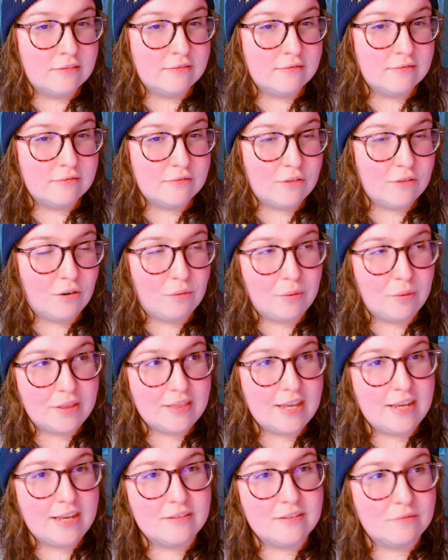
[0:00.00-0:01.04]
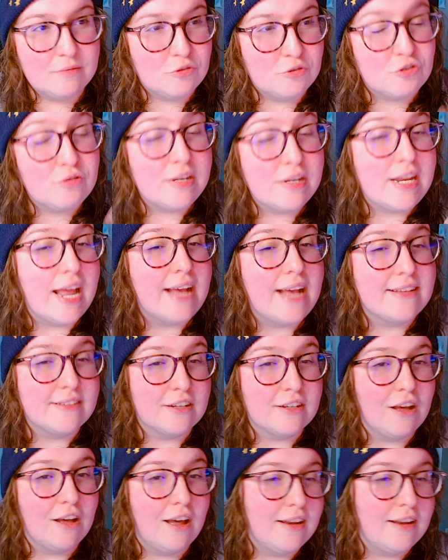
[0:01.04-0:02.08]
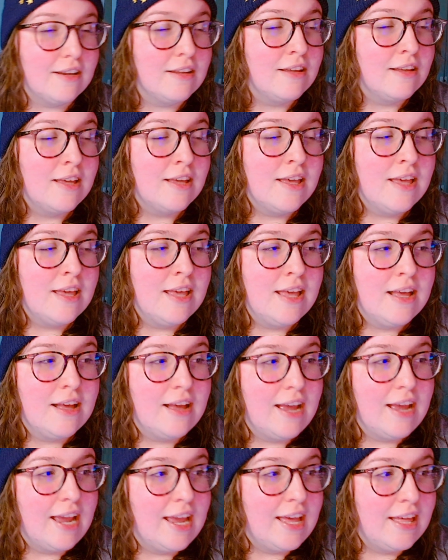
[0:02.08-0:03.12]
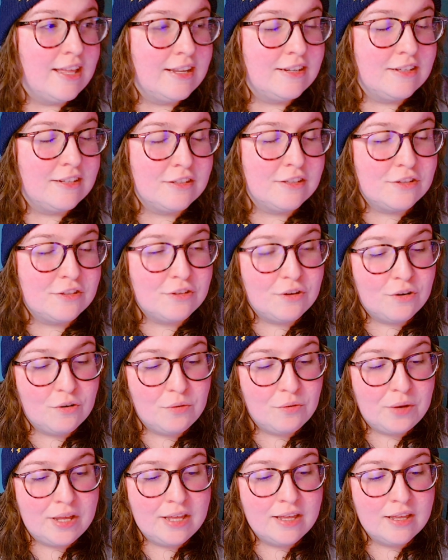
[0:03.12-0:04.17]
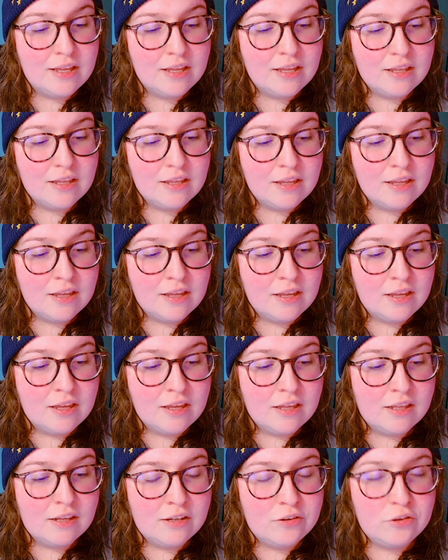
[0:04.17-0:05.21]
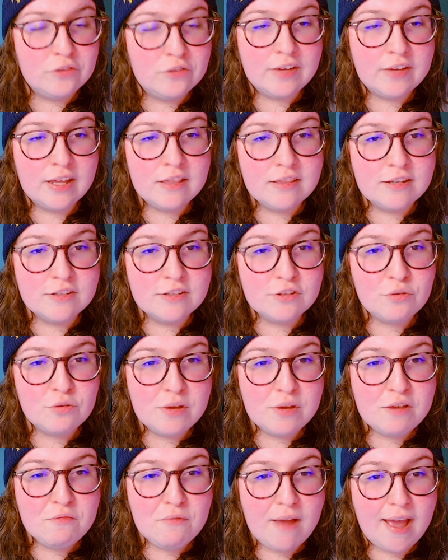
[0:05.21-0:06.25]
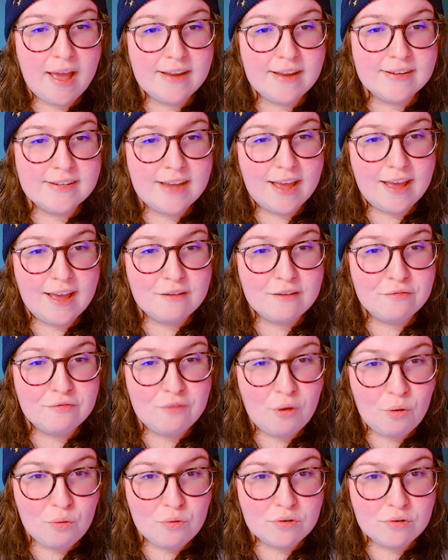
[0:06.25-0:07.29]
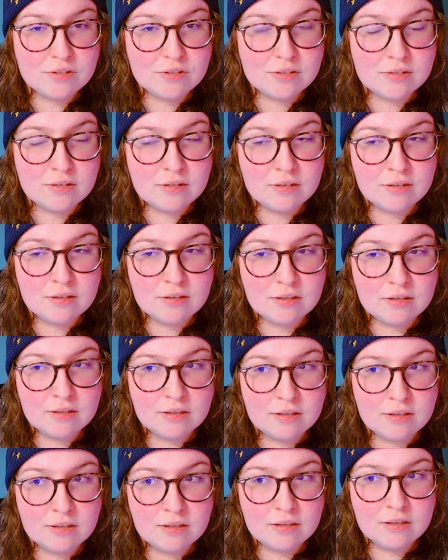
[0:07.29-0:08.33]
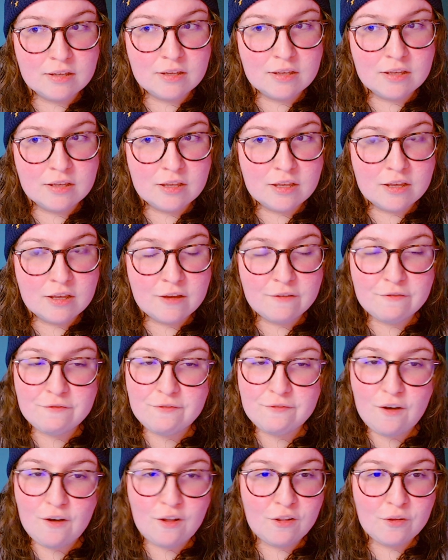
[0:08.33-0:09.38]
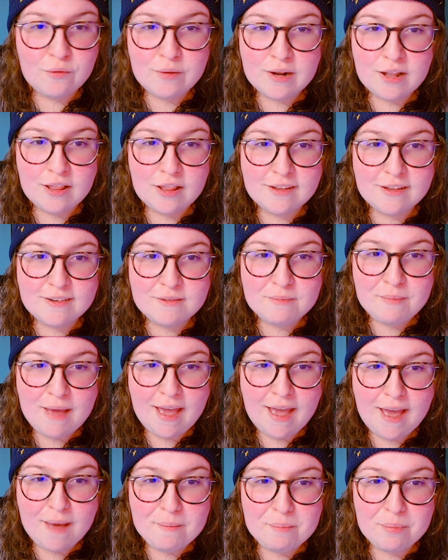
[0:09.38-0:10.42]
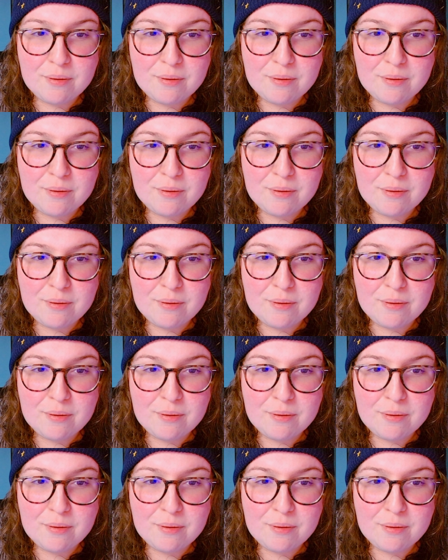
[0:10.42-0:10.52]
or what they treat as a god. And so you've got these three ragtag folks following a little map,